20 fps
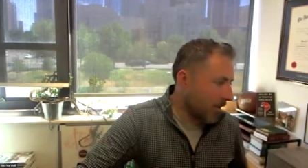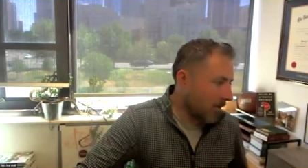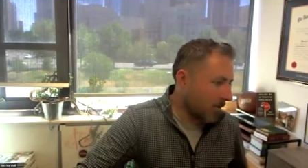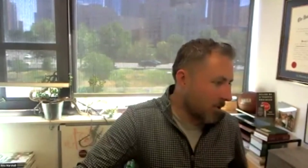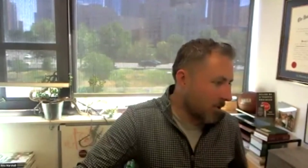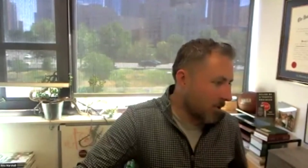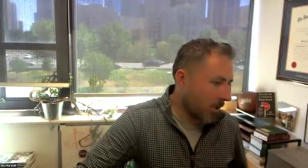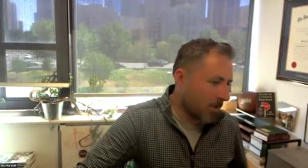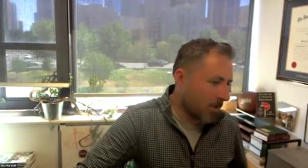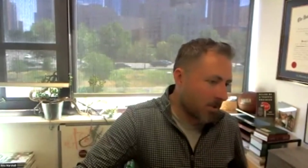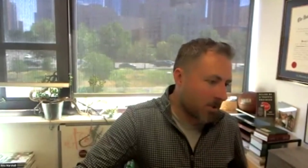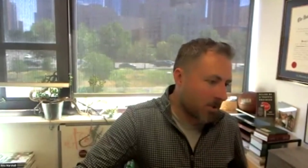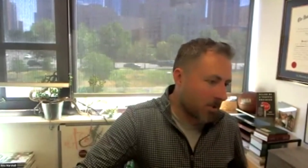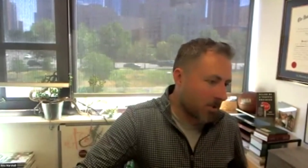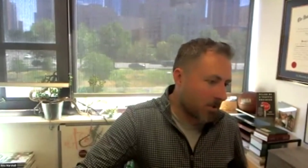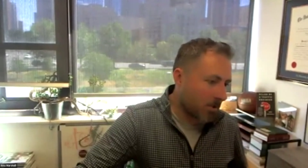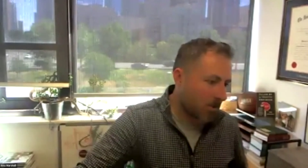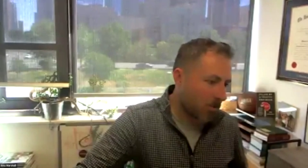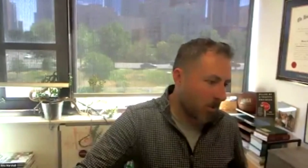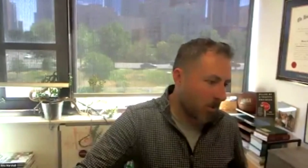
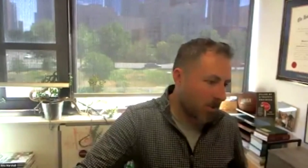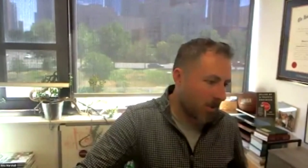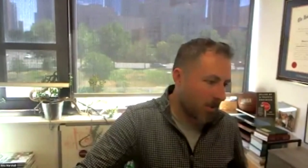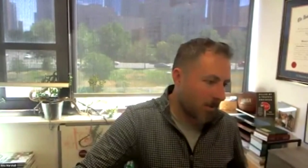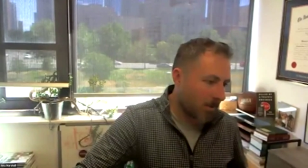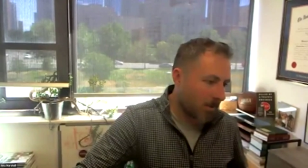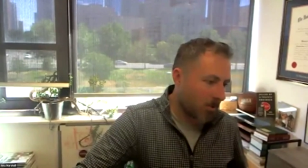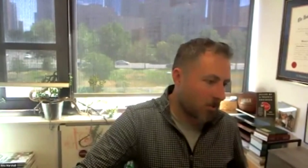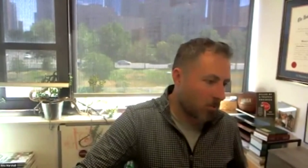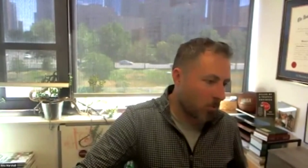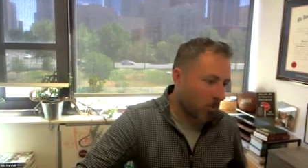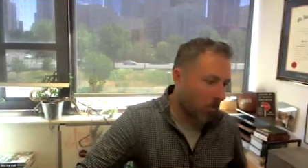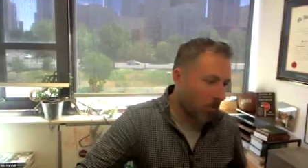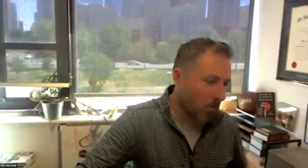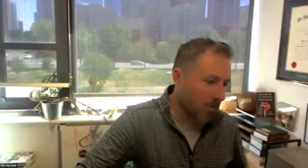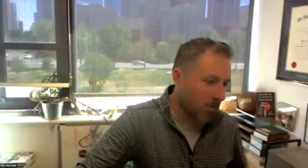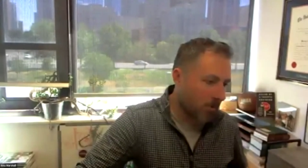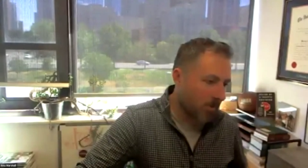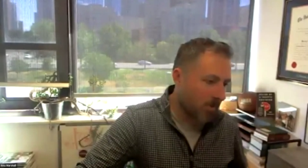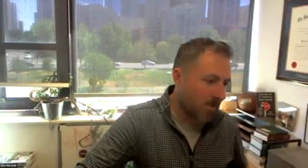just switching control
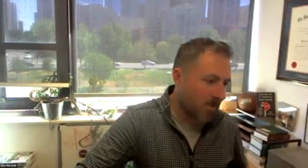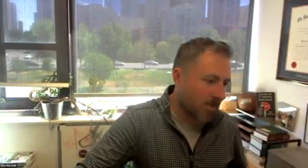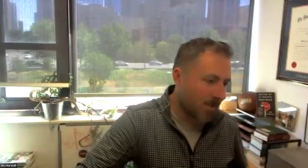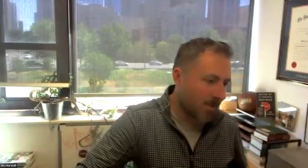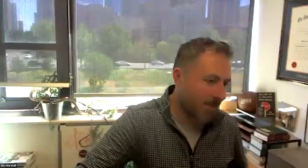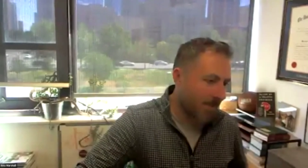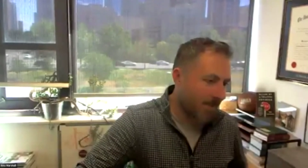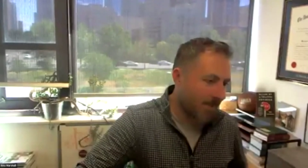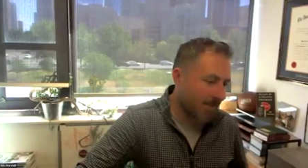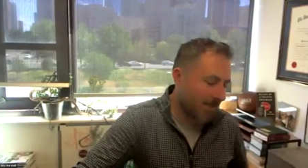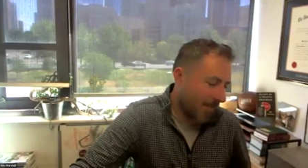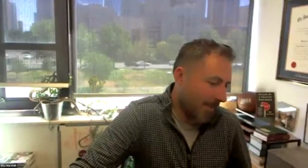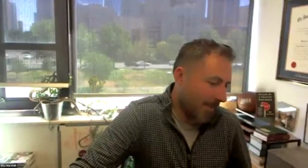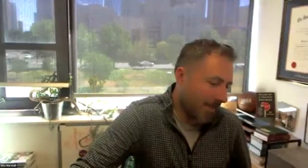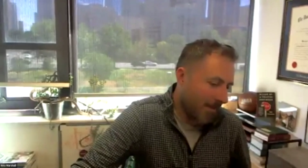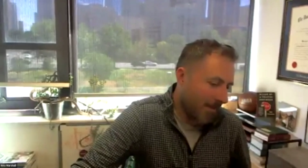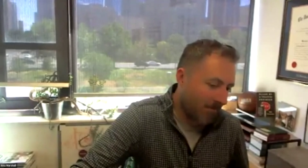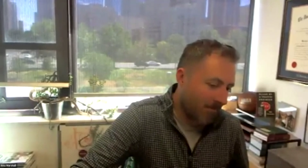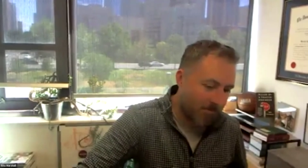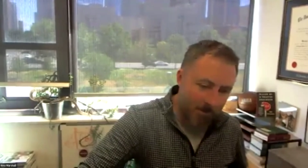to the cities,
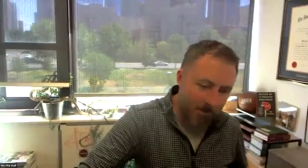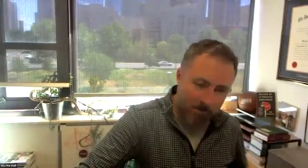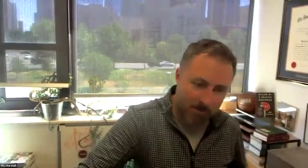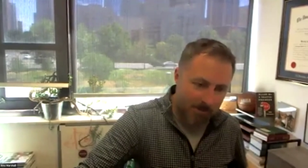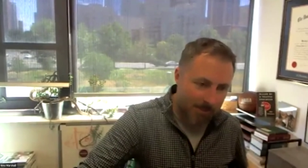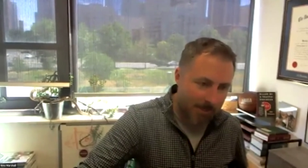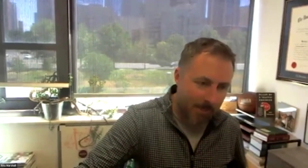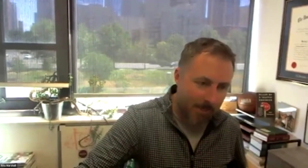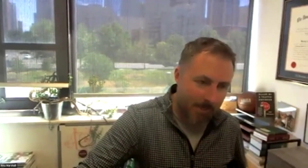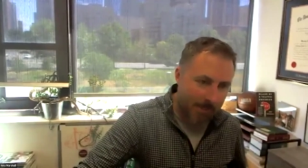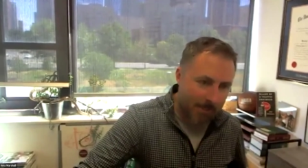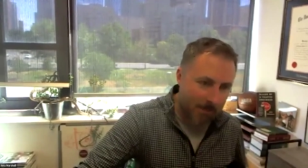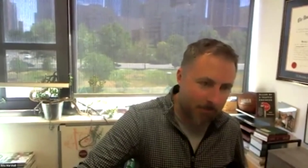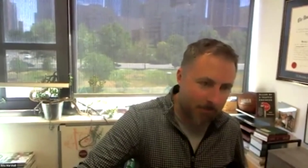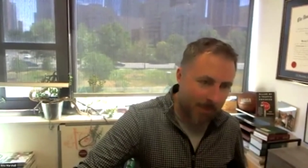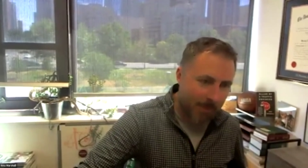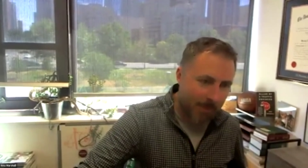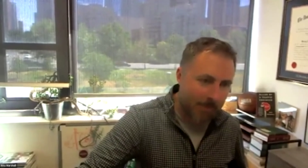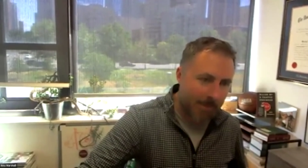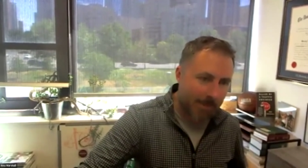it feels again like a
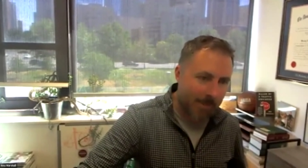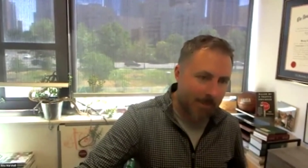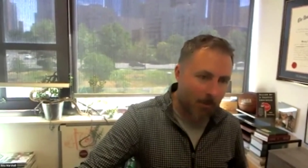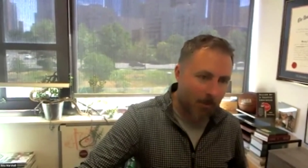band-aid.